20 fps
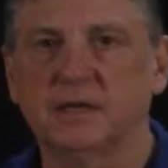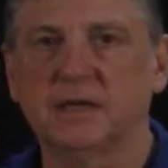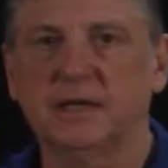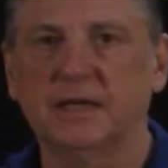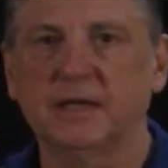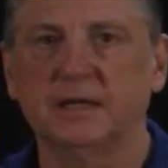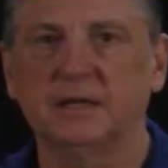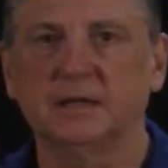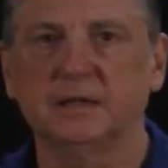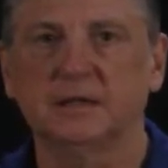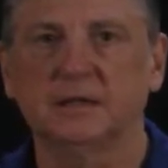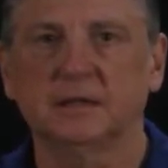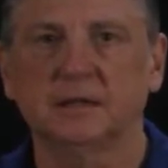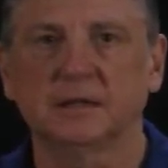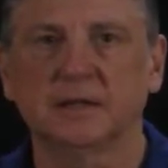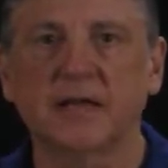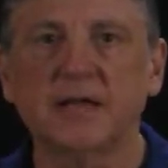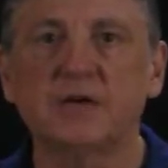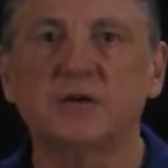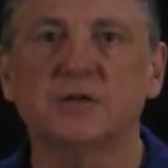In
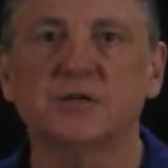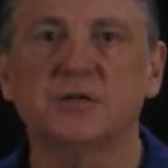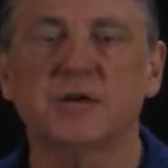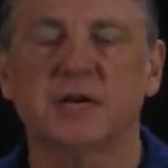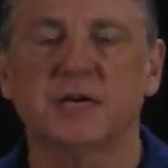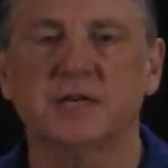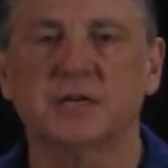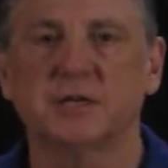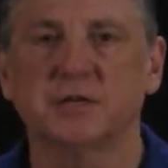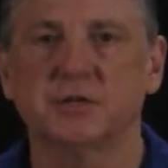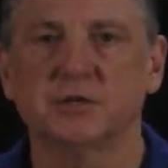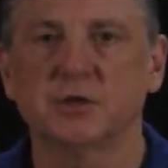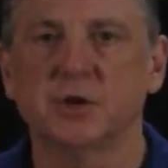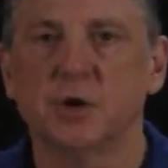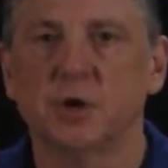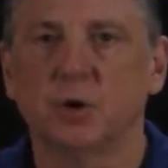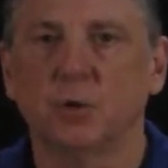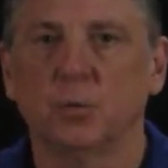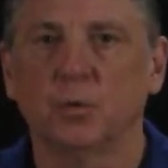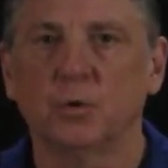later sessions,
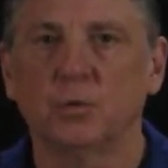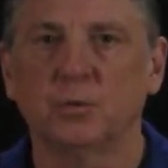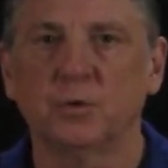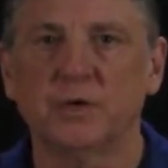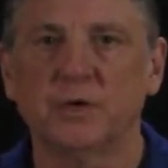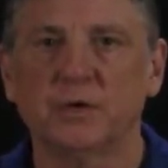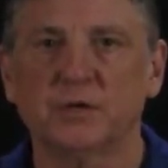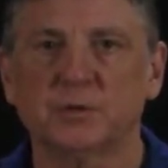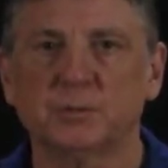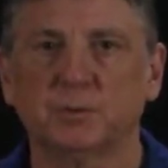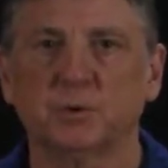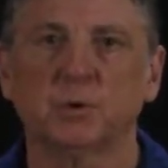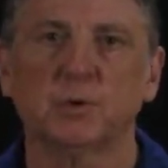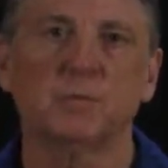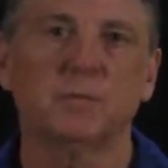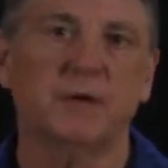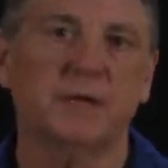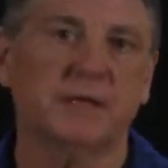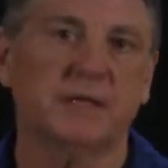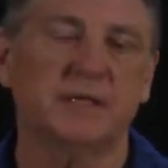when we explore
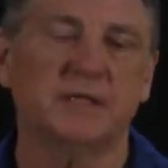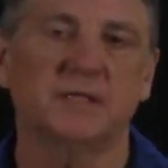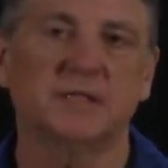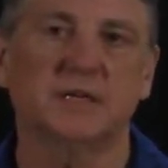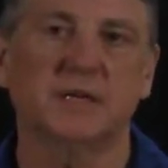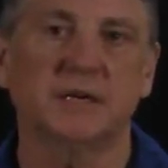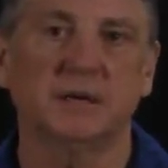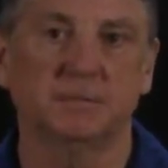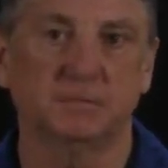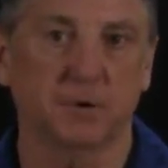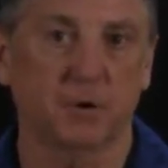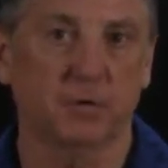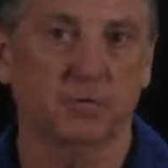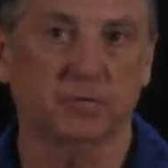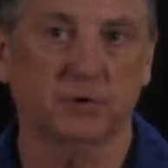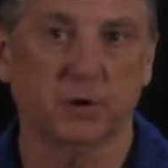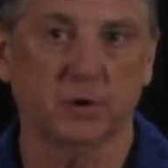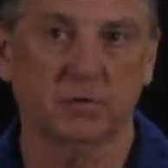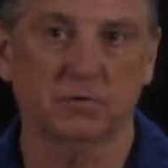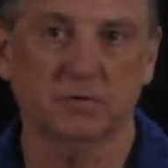methods that
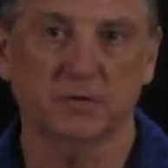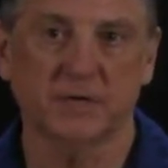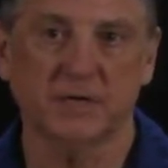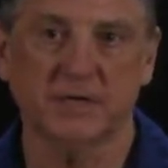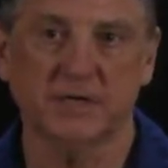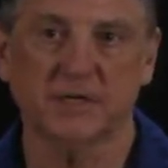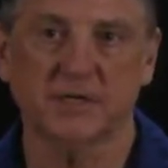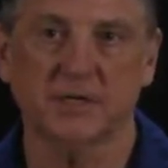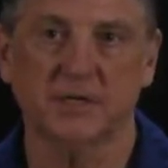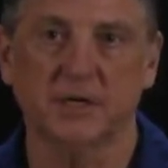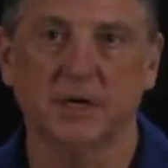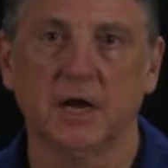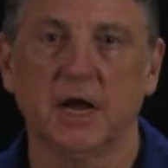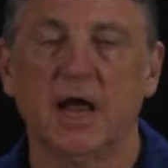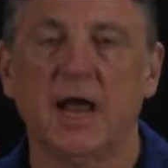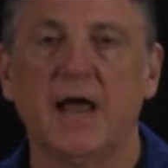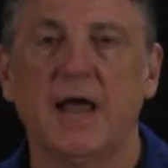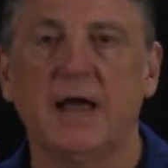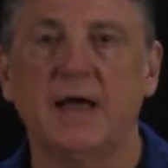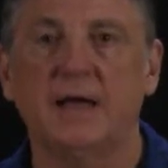involve contradiction
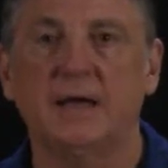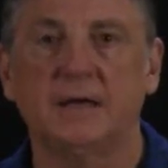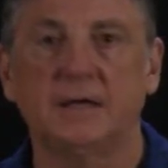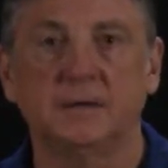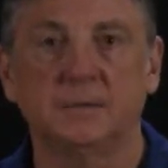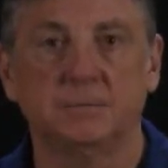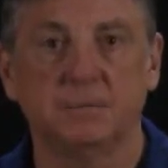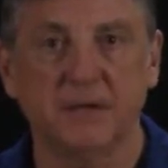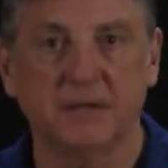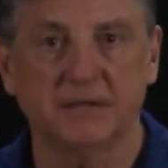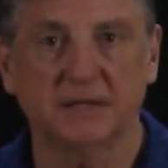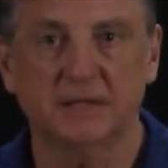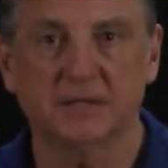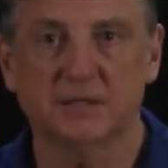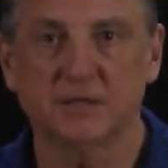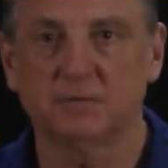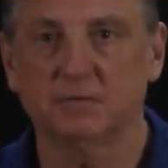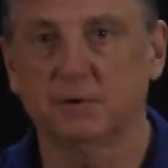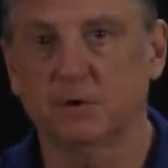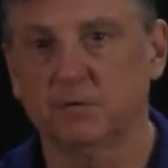and
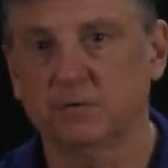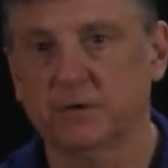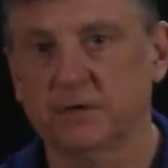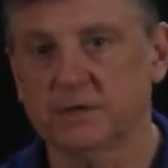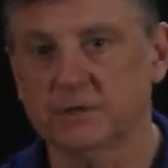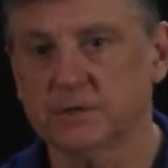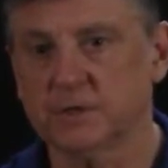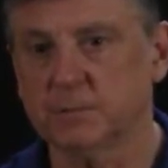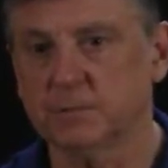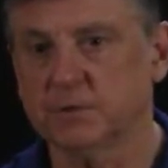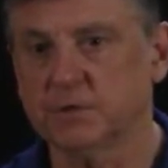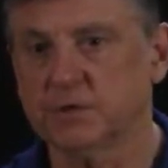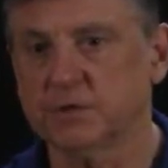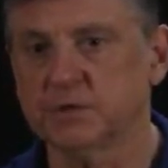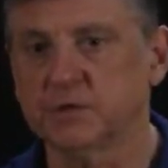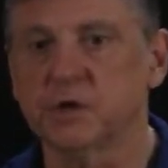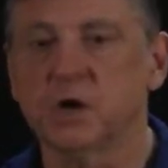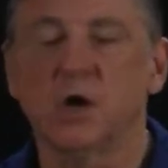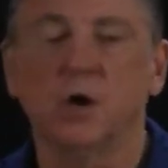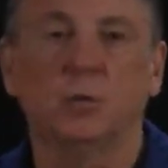methods involving
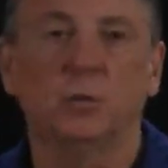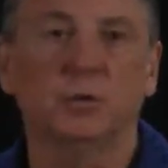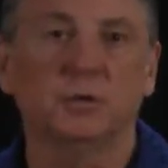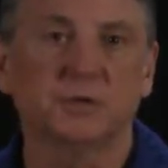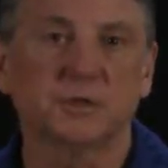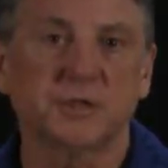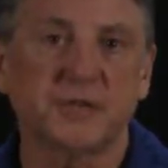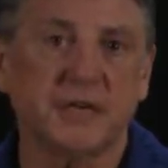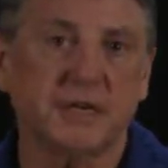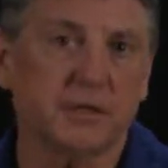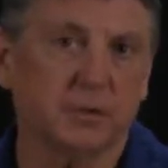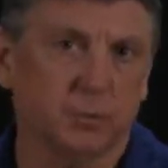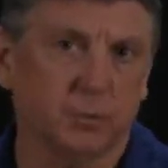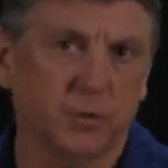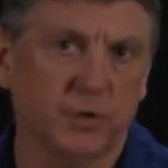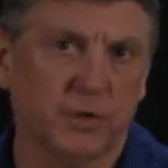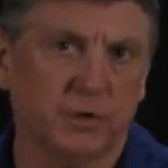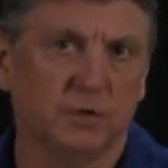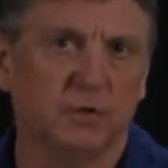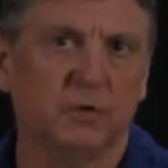assumptions, we'll see that
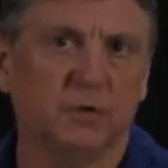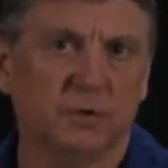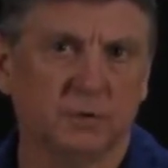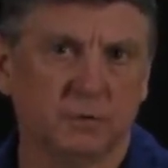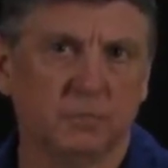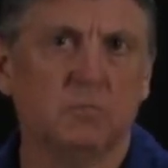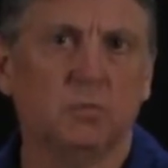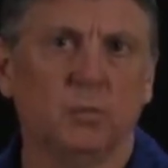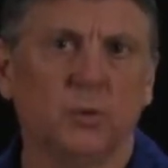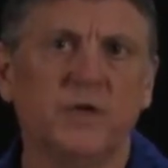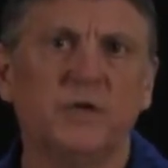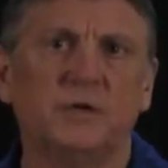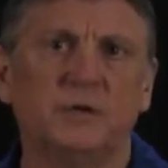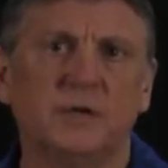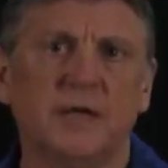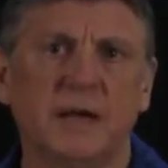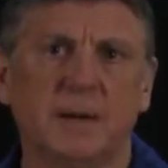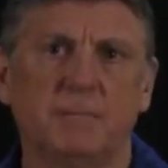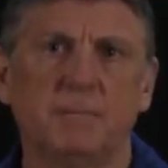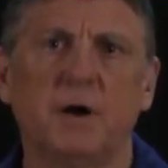we could
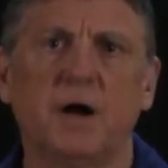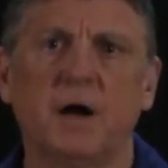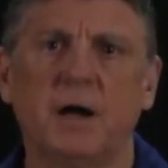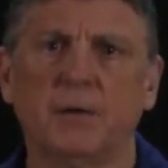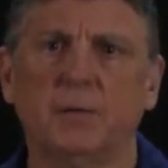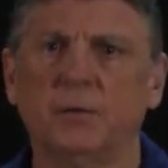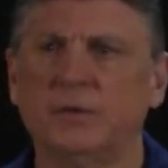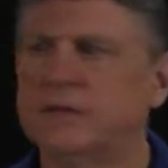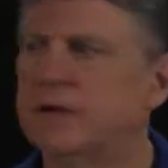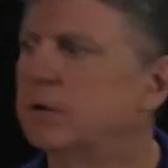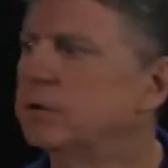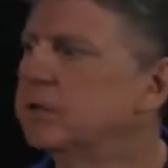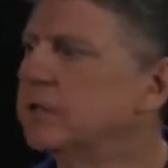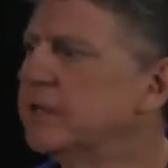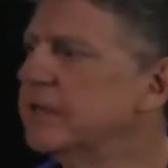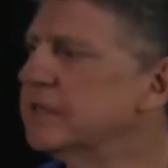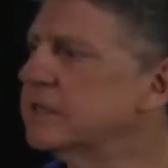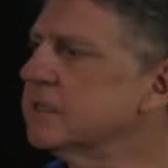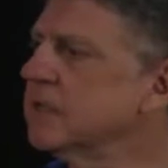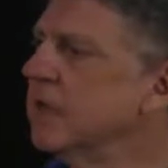get by without
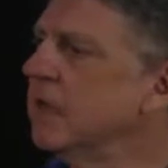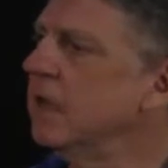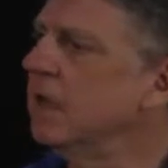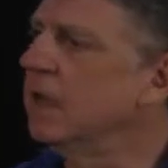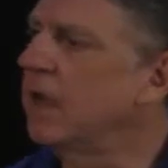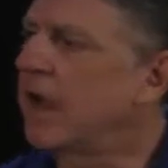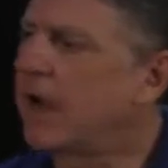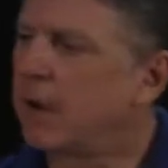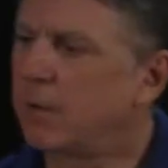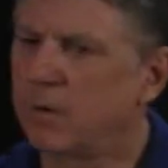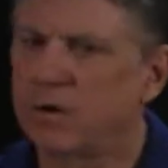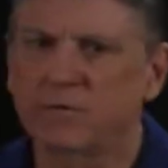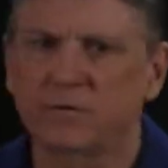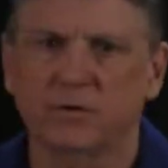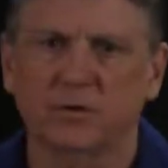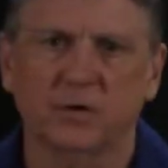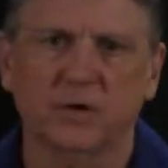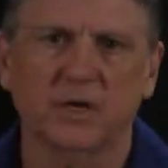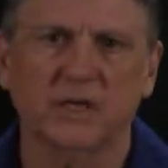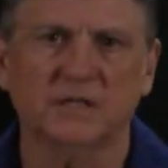this.
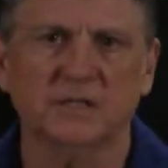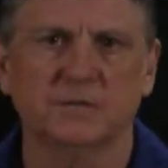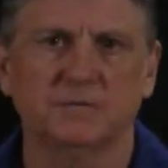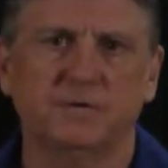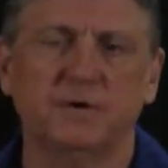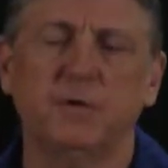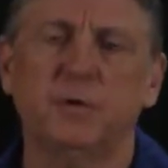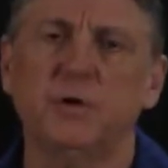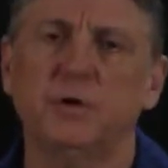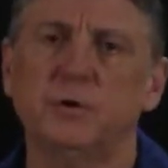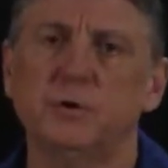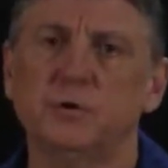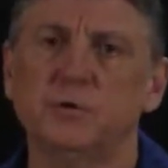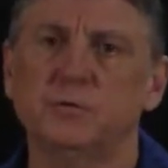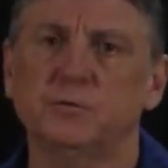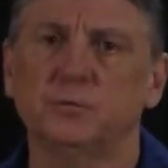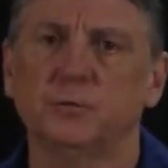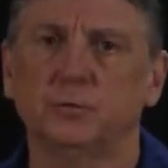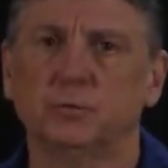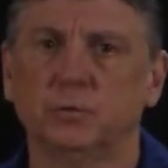However, it's a very
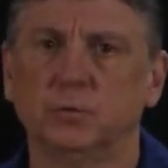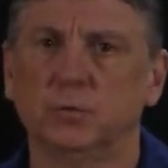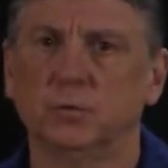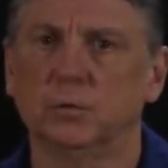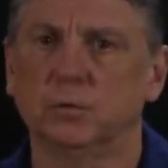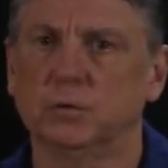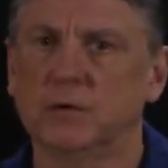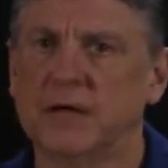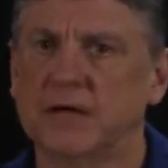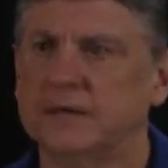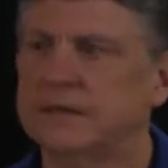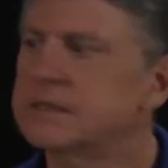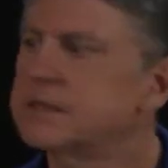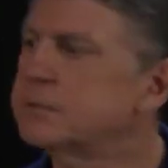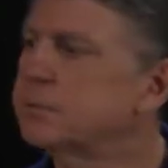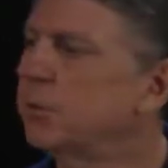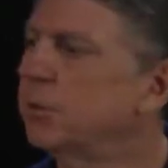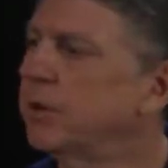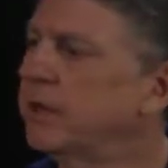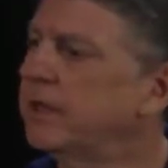useful rule at this
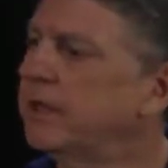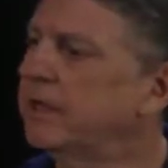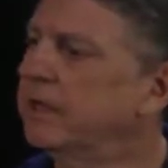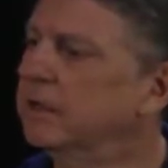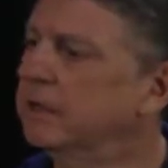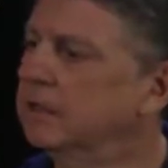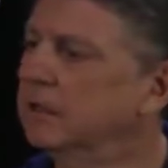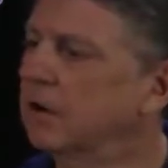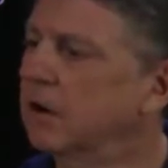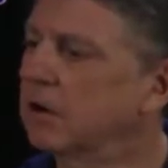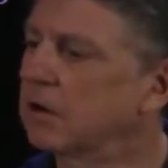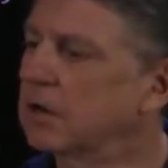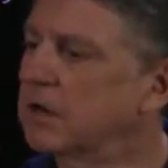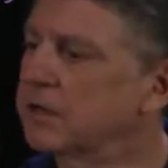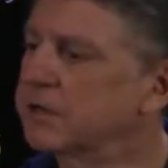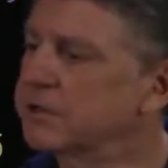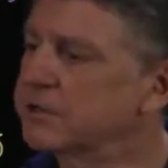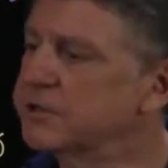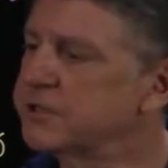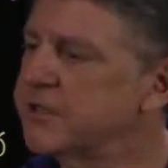point in our
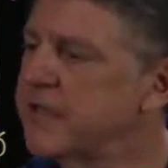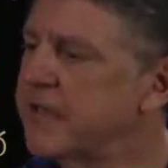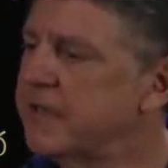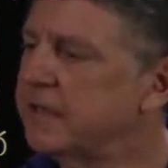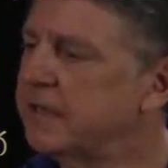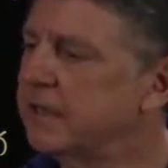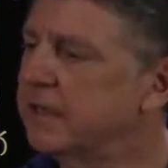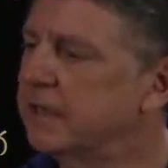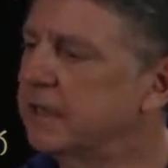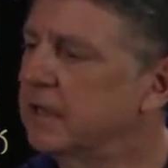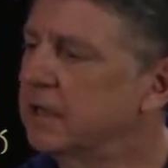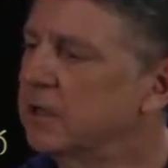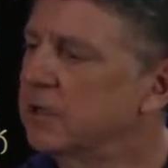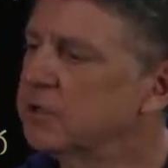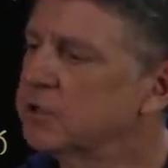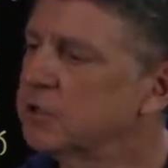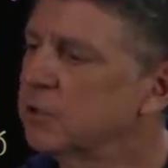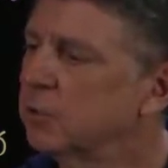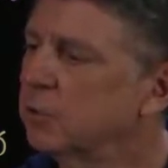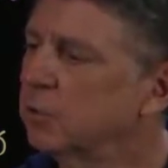understanding,
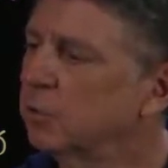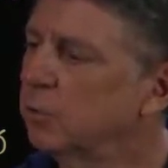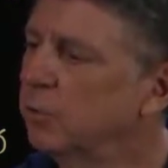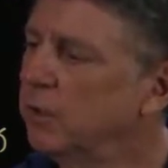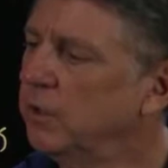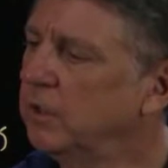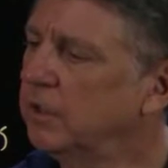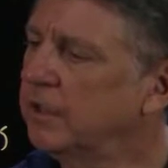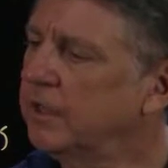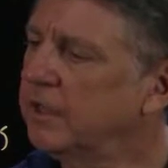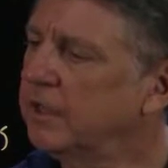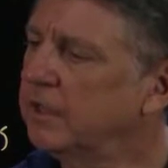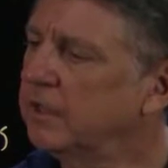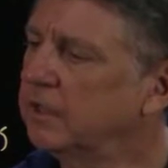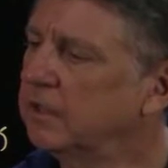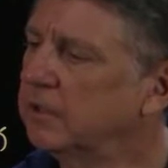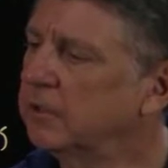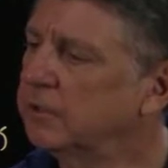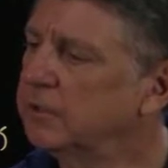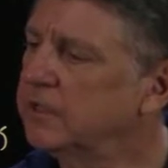so we'll
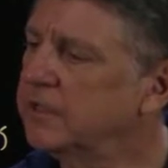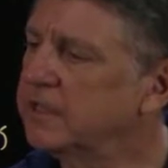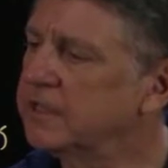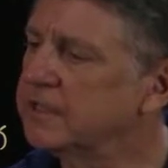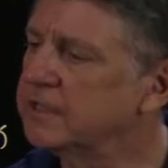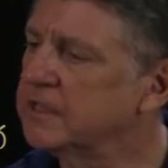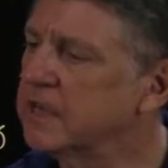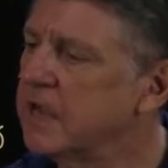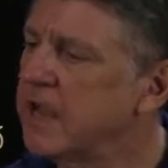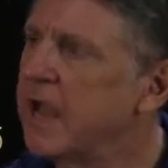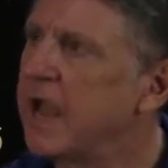include this.